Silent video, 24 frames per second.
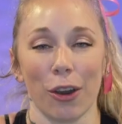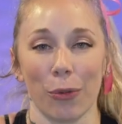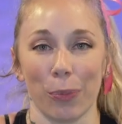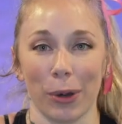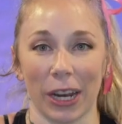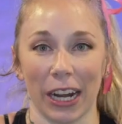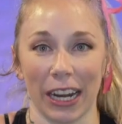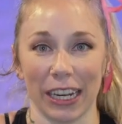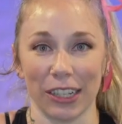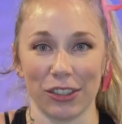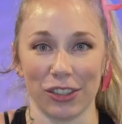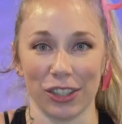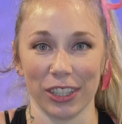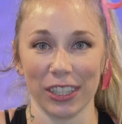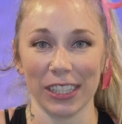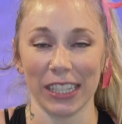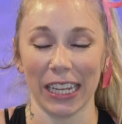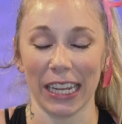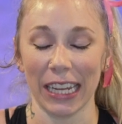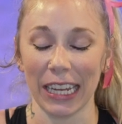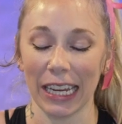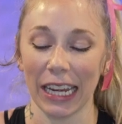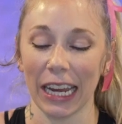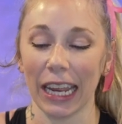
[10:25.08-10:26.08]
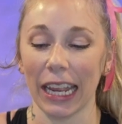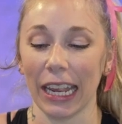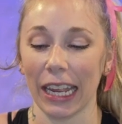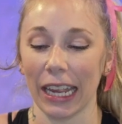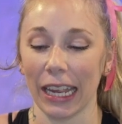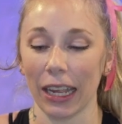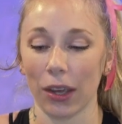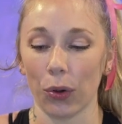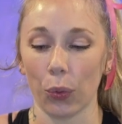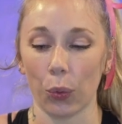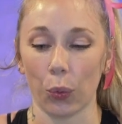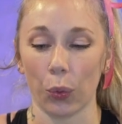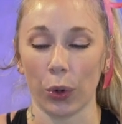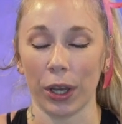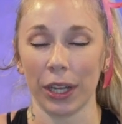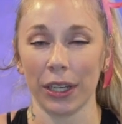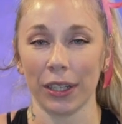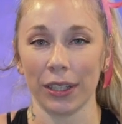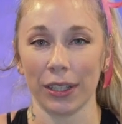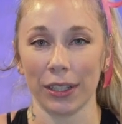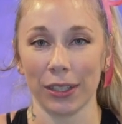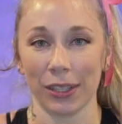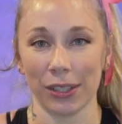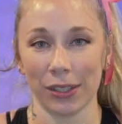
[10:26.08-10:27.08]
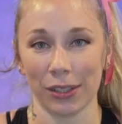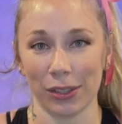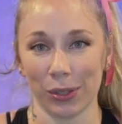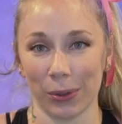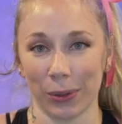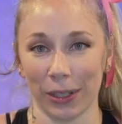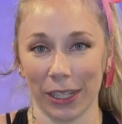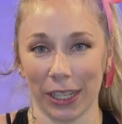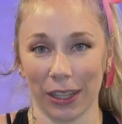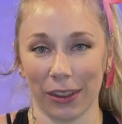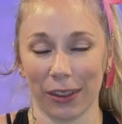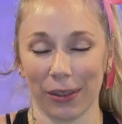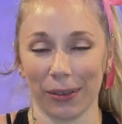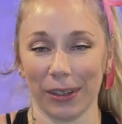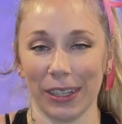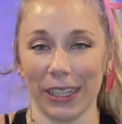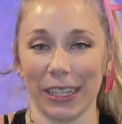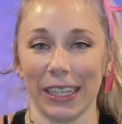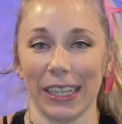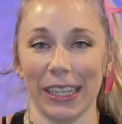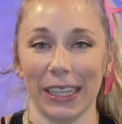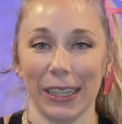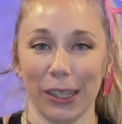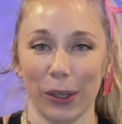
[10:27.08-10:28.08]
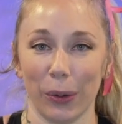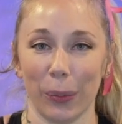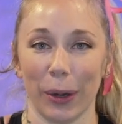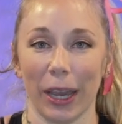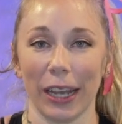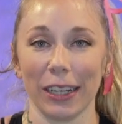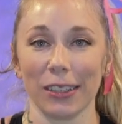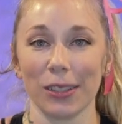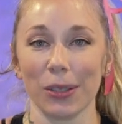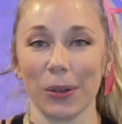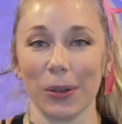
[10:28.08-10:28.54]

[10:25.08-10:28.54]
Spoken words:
But I just hit a 123 kilo back